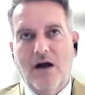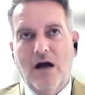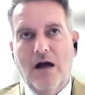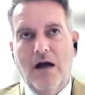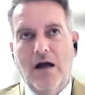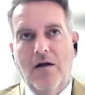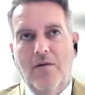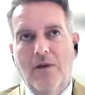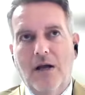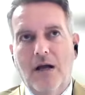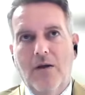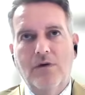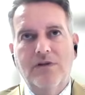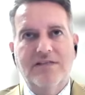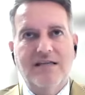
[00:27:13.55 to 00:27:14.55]
Um,
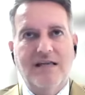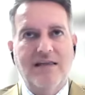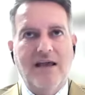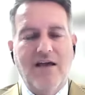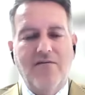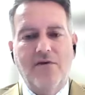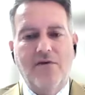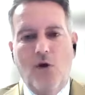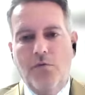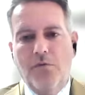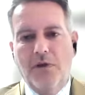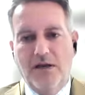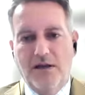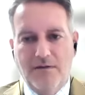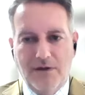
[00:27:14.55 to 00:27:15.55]
I wouldn't say they have no
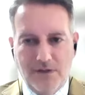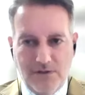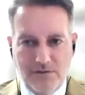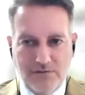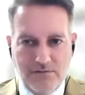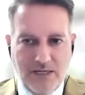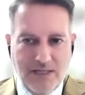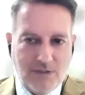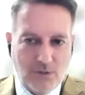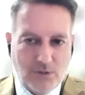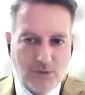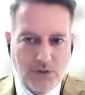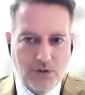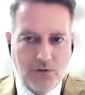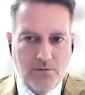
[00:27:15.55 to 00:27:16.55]
meaning because they still
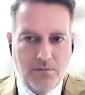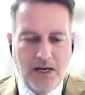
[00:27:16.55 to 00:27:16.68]
do,